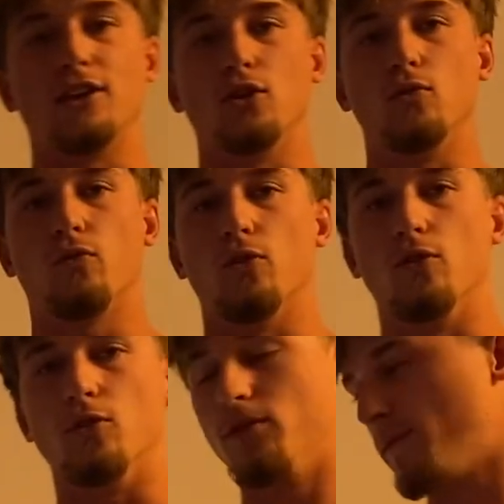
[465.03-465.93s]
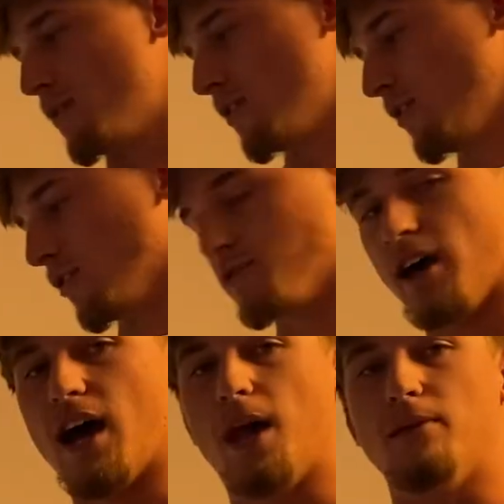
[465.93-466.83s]
you for your
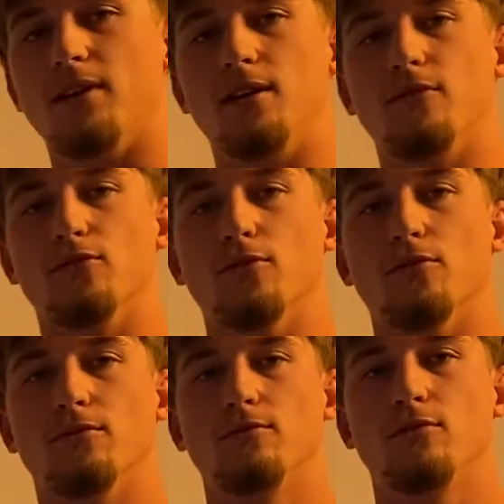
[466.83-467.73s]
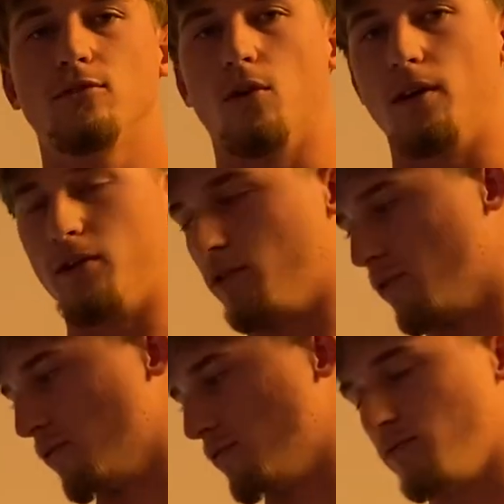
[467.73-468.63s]
time and for
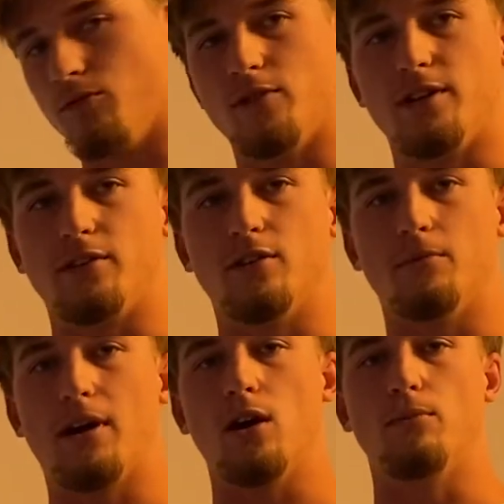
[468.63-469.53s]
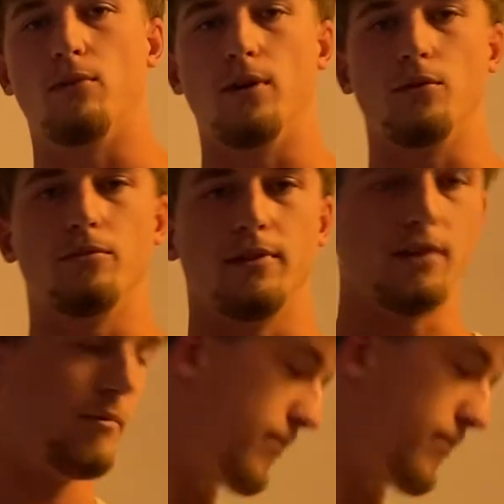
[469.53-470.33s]
reading the PowerPoint with me